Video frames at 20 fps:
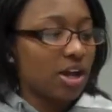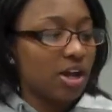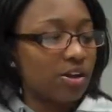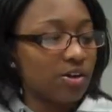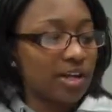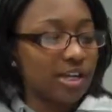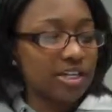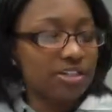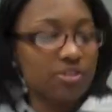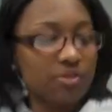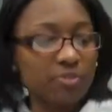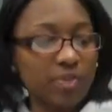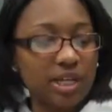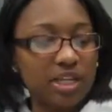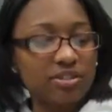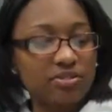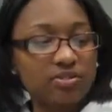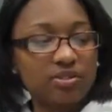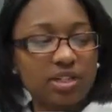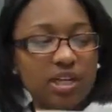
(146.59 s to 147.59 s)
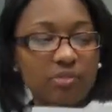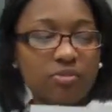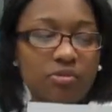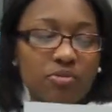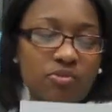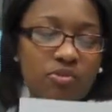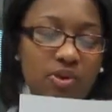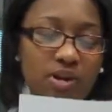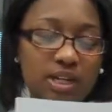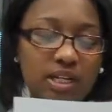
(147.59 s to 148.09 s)
Okay, so based on
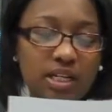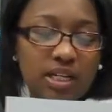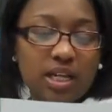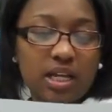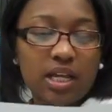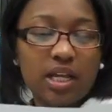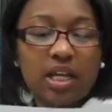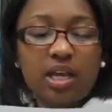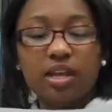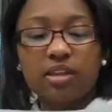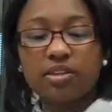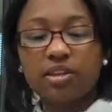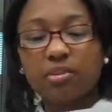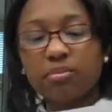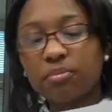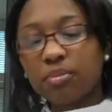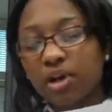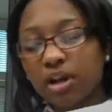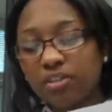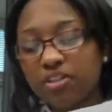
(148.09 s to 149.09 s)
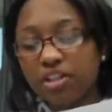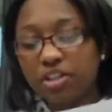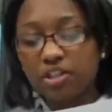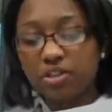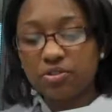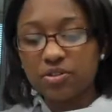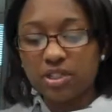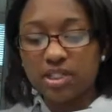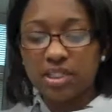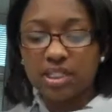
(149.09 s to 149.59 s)
number one, the mother
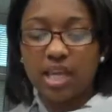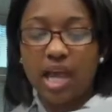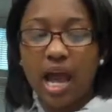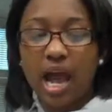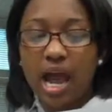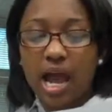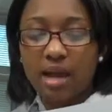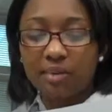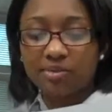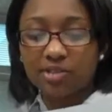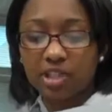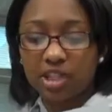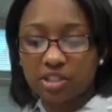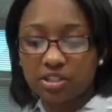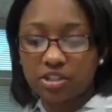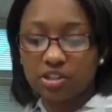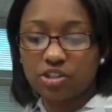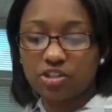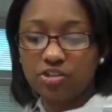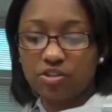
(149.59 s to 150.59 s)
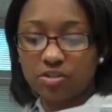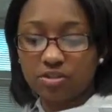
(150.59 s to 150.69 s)
uses an object to